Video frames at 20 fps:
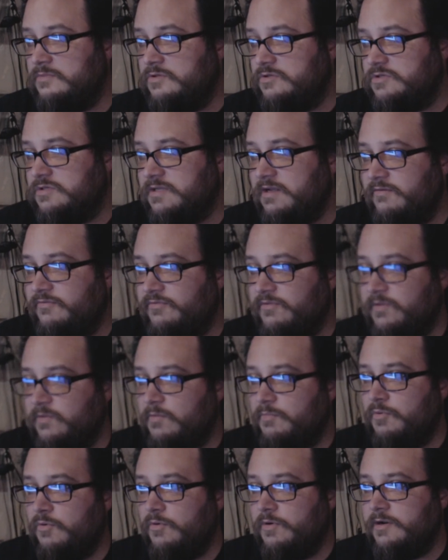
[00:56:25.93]
you should definitely
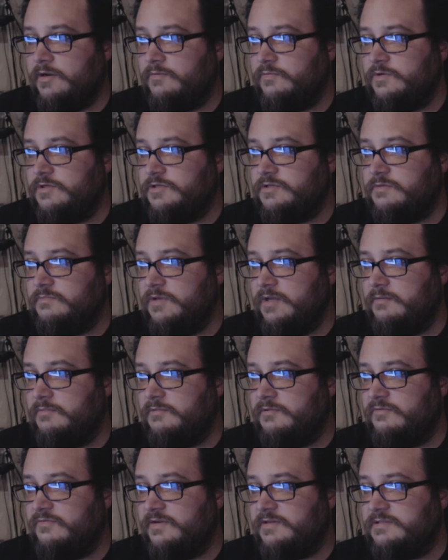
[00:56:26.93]
report it, and we should be
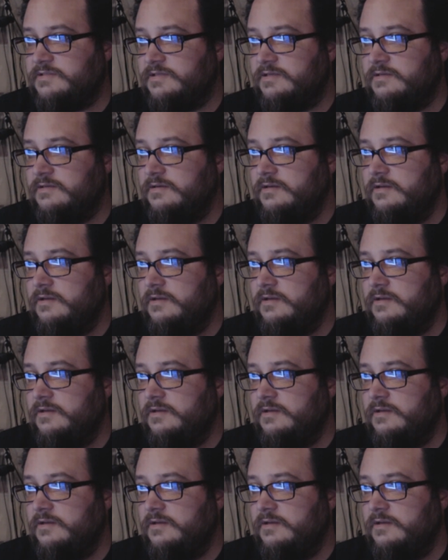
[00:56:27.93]
able to fix it.